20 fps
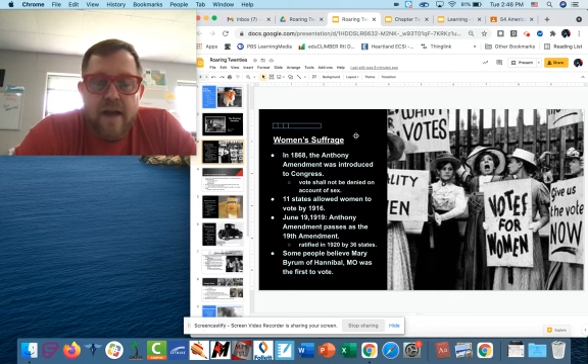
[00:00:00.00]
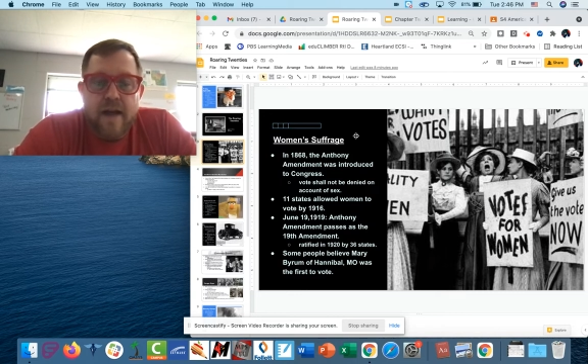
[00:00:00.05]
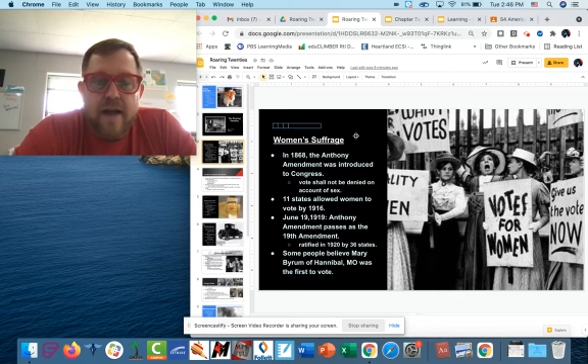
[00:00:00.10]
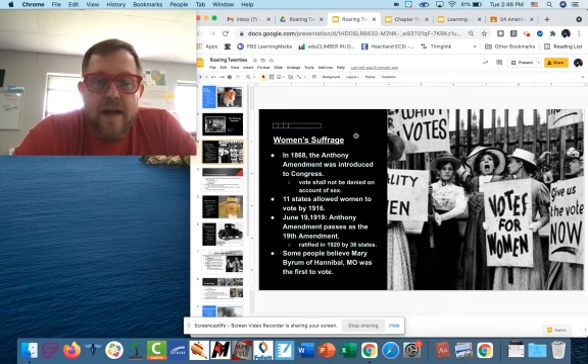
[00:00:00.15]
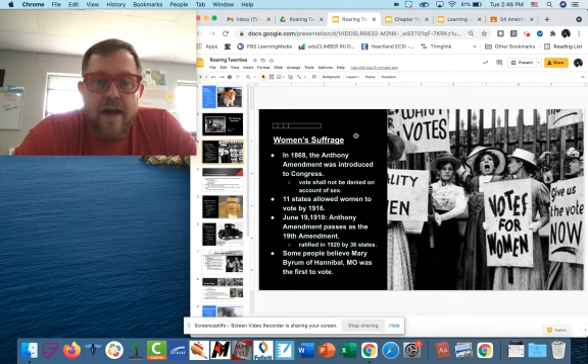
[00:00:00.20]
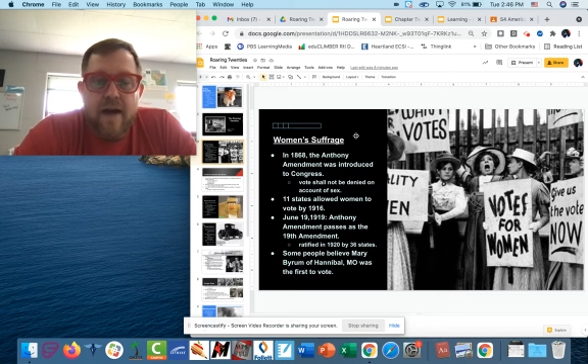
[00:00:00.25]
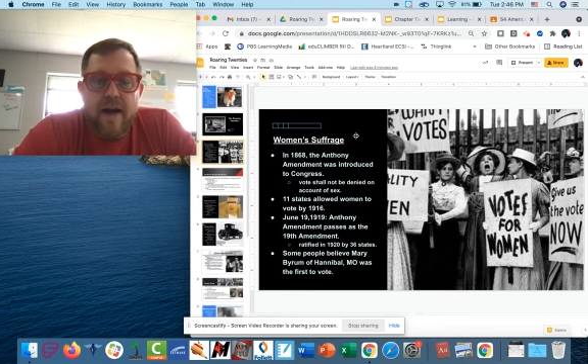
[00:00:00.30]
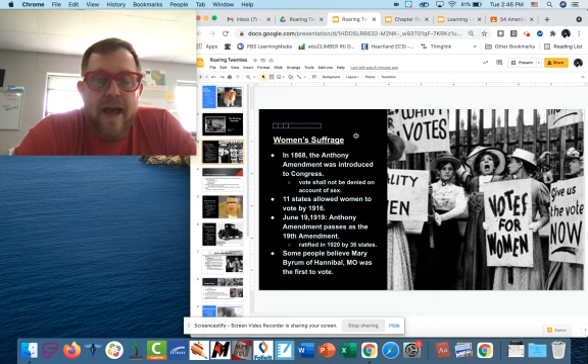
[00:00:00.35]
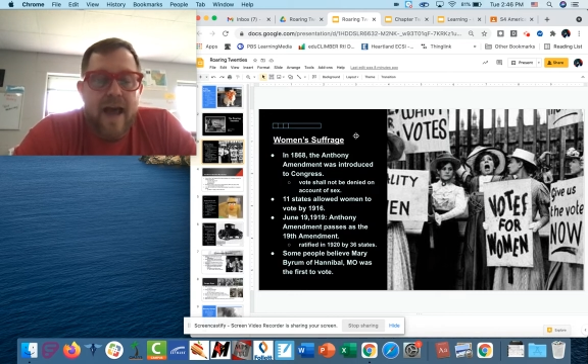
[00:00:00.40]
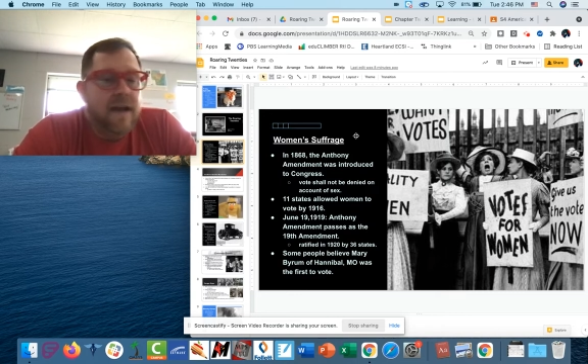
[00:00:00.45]

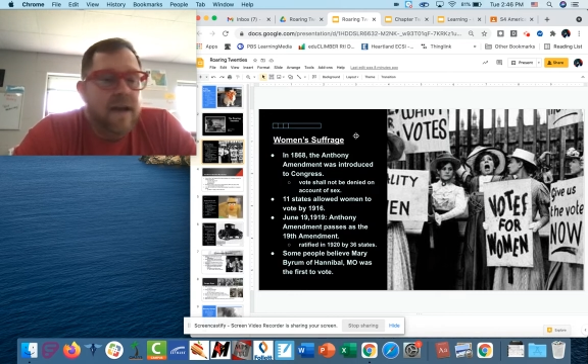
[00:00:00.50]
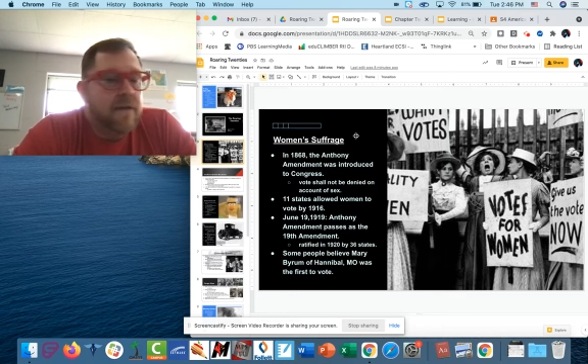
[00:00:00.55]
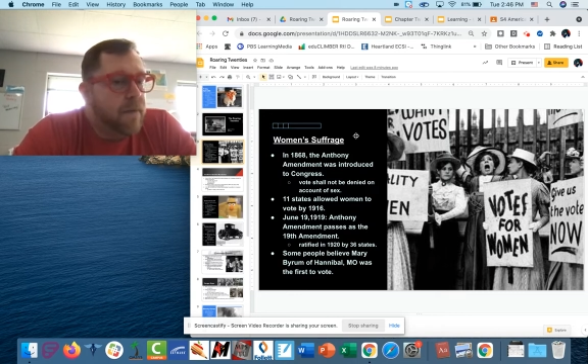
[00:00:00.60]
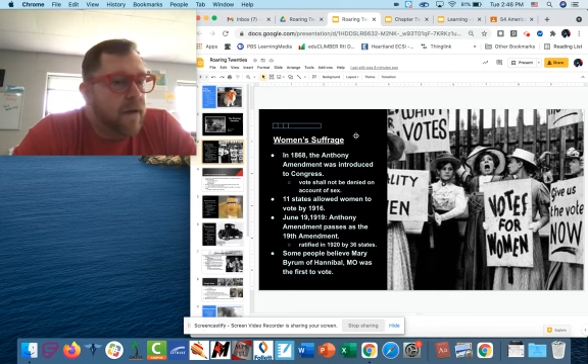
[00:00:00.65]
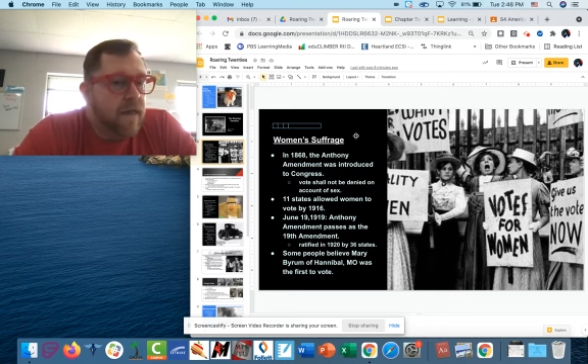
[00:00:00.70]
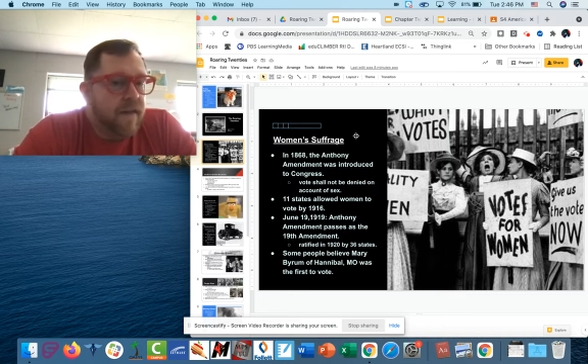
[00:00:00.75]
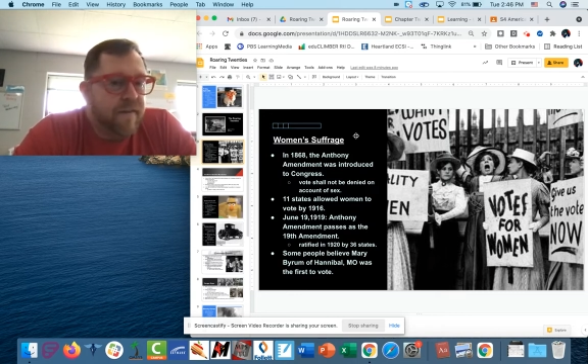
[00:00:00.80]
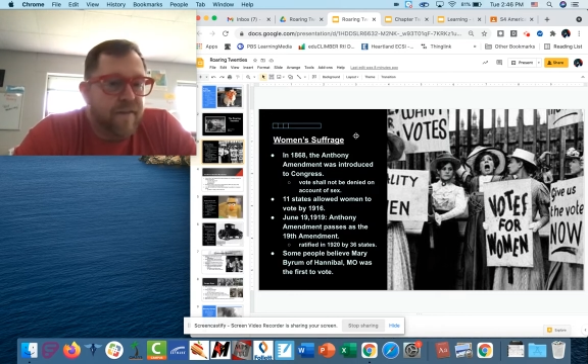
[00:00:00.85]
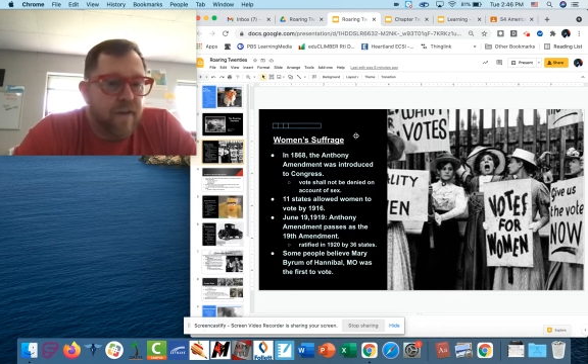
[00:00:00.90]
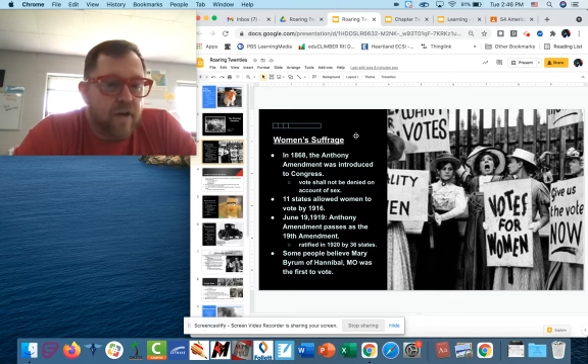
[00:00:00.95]
Now, it hadn't
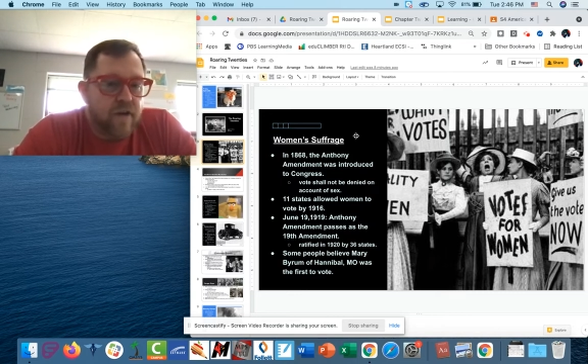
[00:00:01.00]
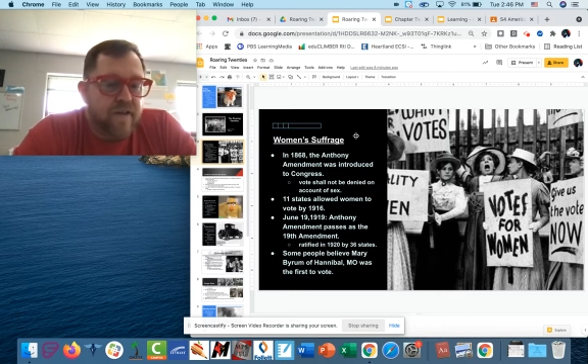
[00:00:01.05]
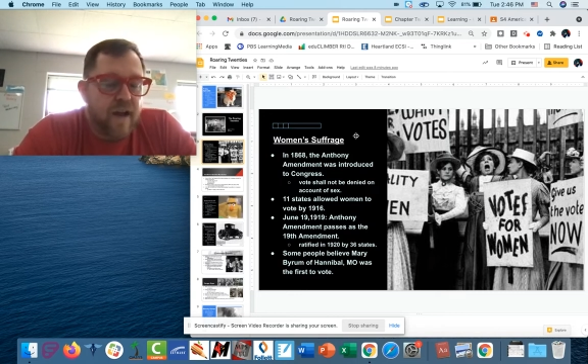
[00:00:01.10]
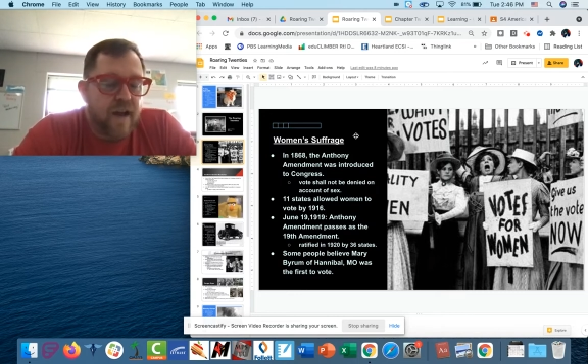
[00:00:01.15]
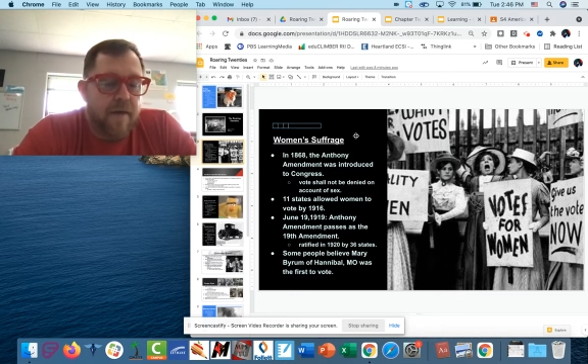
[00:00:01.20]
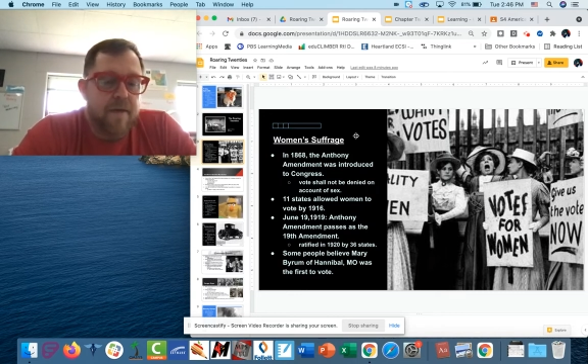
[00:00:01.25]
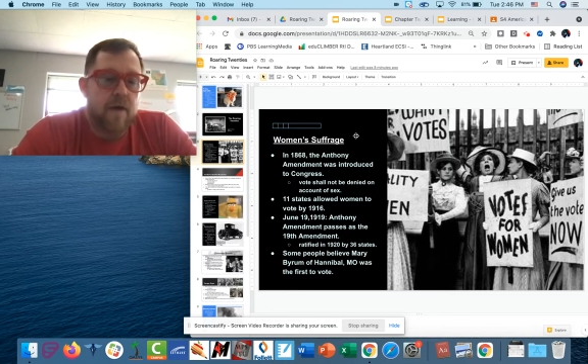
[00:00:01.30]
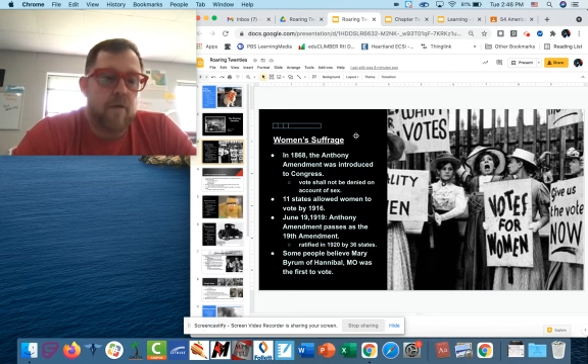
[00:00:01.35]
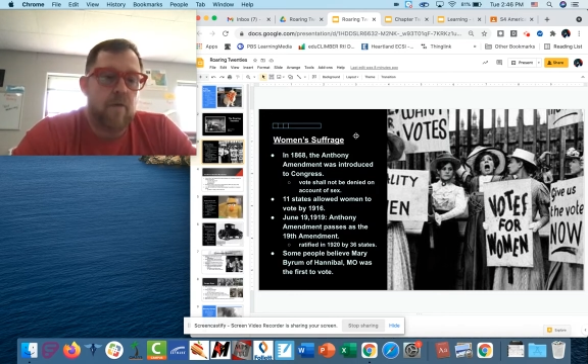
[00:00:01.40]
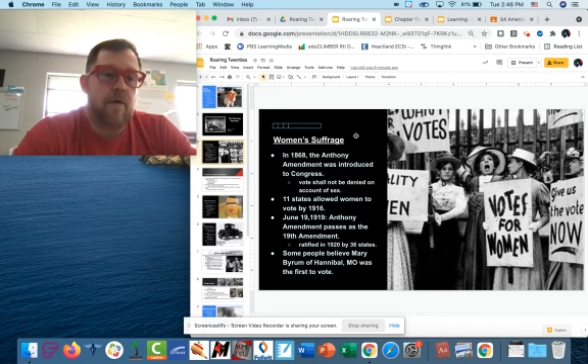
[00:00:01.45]
been the first
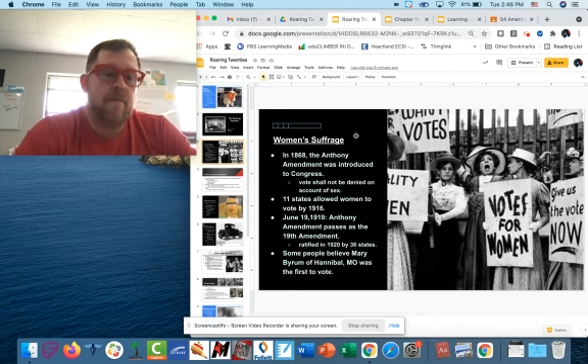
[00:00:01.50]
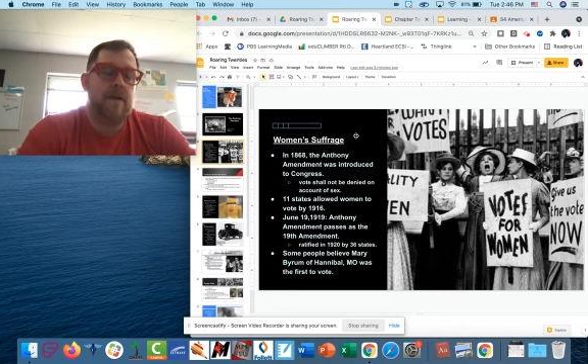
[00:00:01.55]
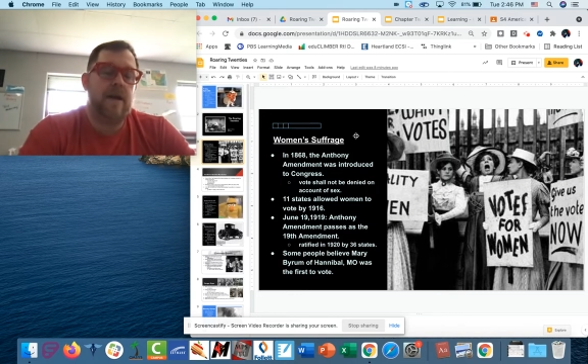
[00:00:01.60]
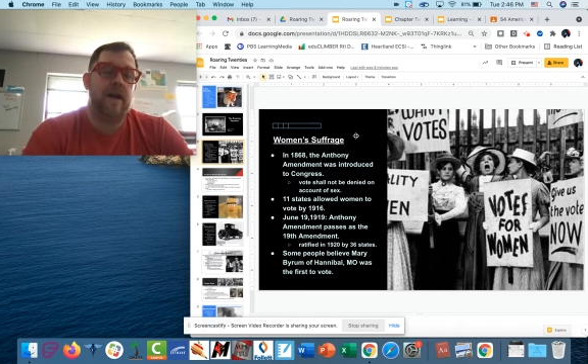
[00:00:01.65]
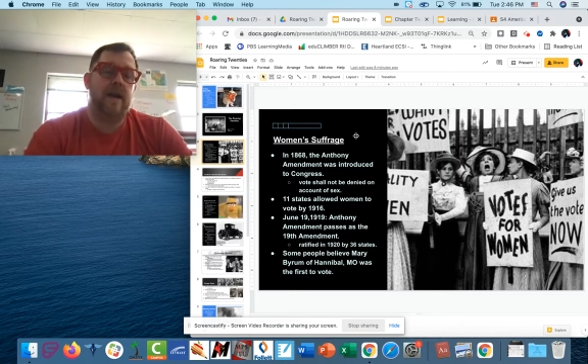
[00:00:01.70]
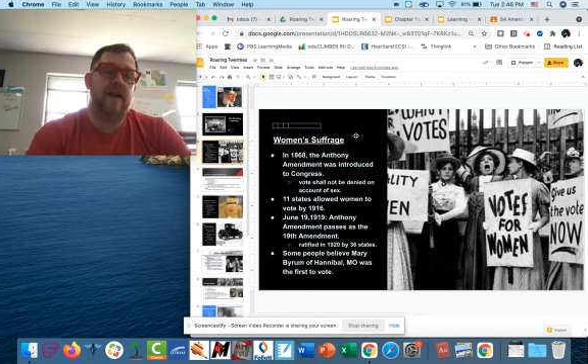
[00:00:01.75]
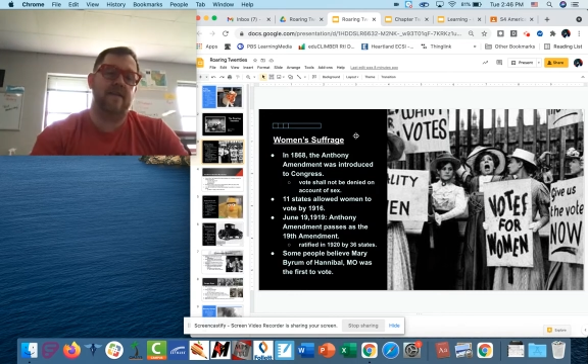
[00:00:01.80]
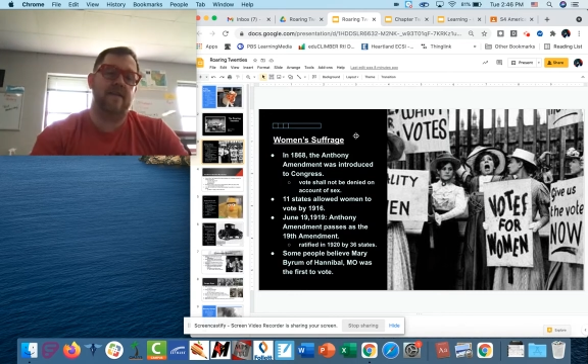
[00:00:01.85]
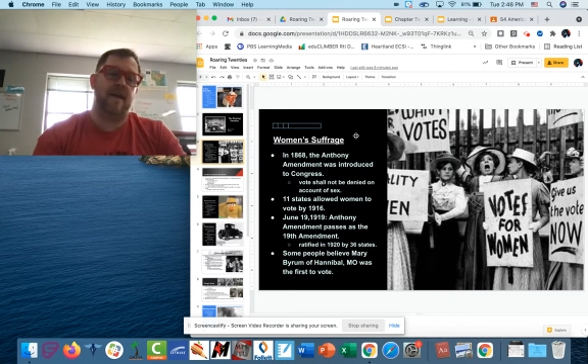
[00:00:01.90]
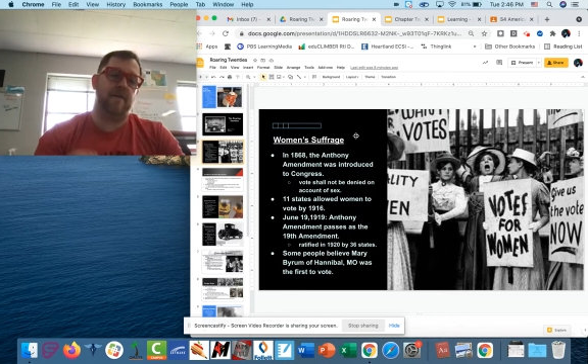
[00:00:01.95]
time that women
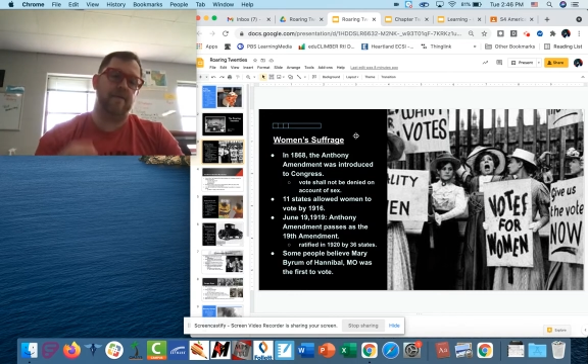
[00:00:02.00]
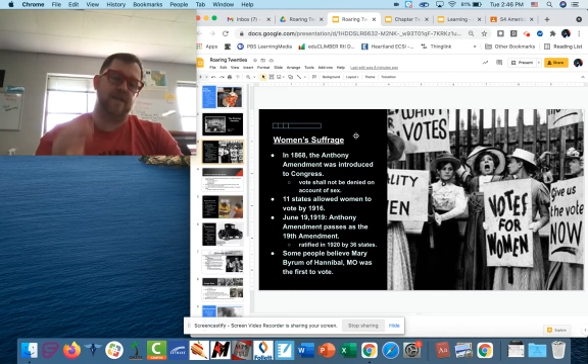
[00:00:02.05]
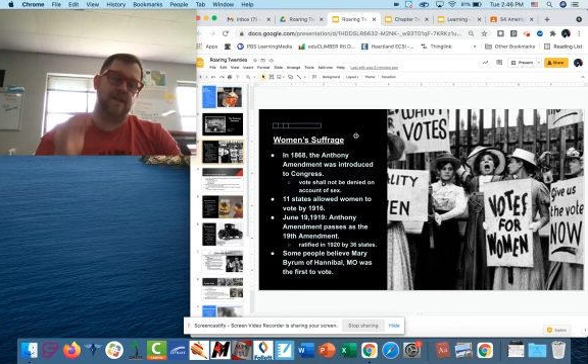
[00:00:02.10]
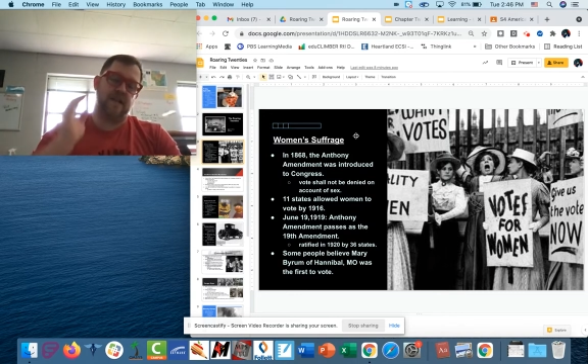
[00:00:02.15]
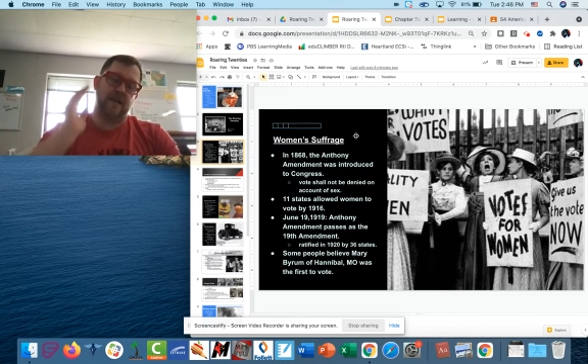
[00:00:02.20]
had attempted to